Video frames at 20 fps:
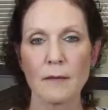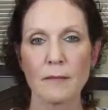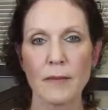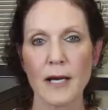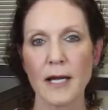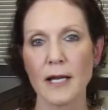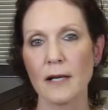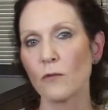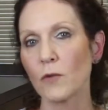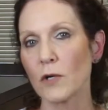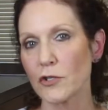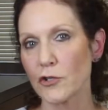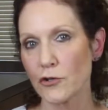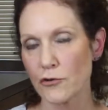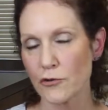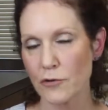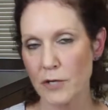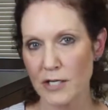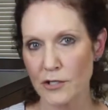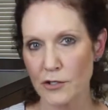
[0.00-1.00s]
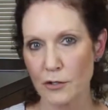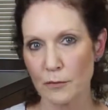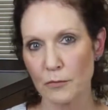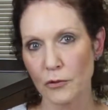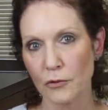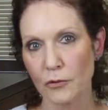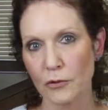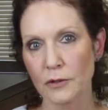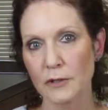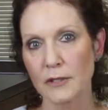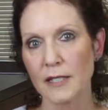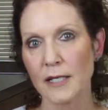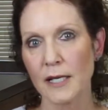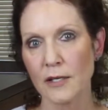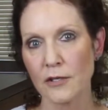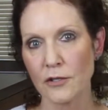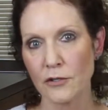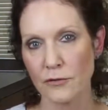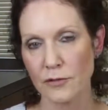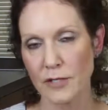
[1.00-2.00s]
But once your drains are pulled
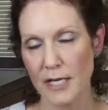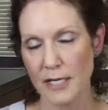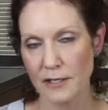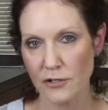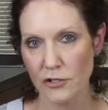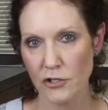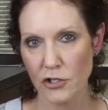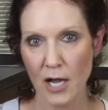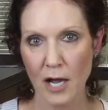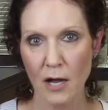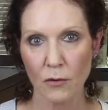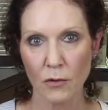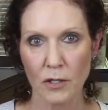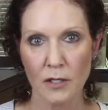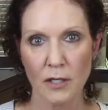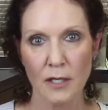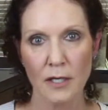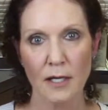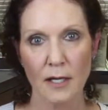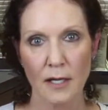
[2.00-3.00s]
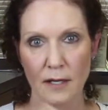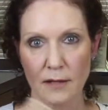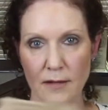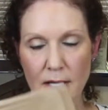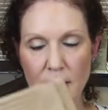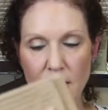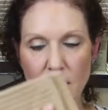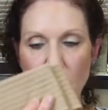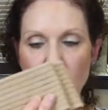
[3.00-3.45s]
and you take a shower, then